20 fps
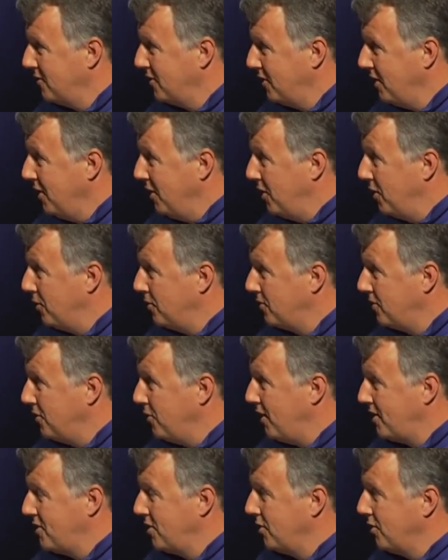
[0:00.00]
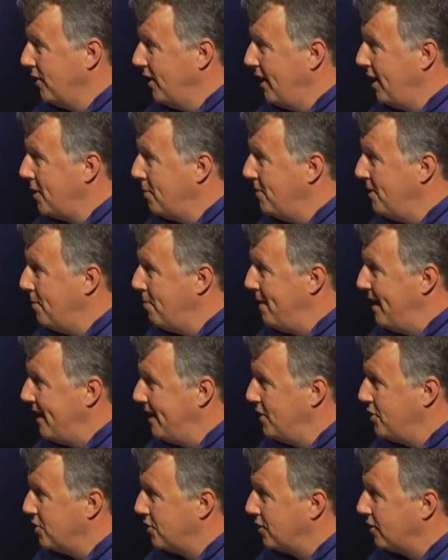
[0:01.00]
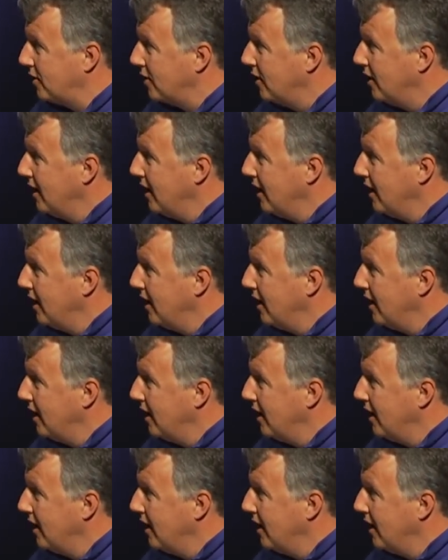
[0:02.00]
You know, you had to learn how to be a manager.